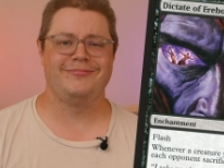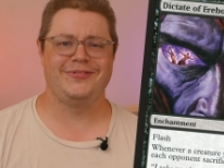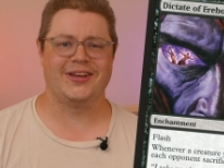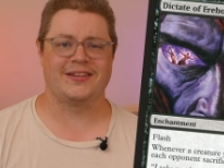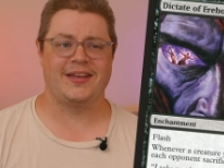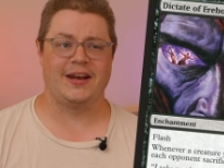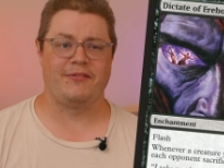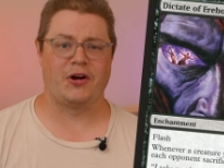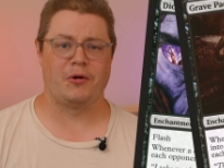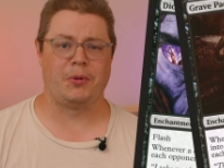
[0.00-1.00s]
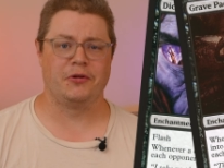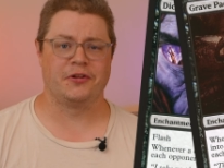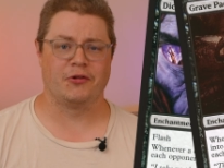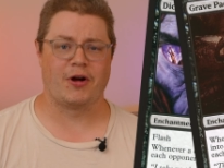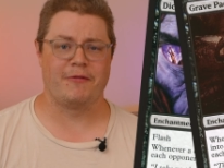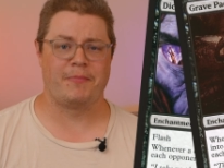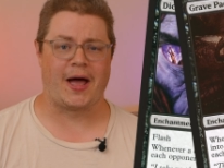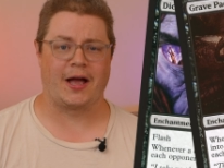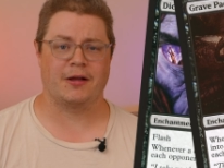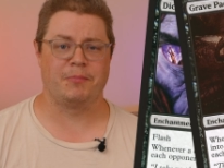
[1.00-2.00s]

Dictate of Erebos, and Grave Pact.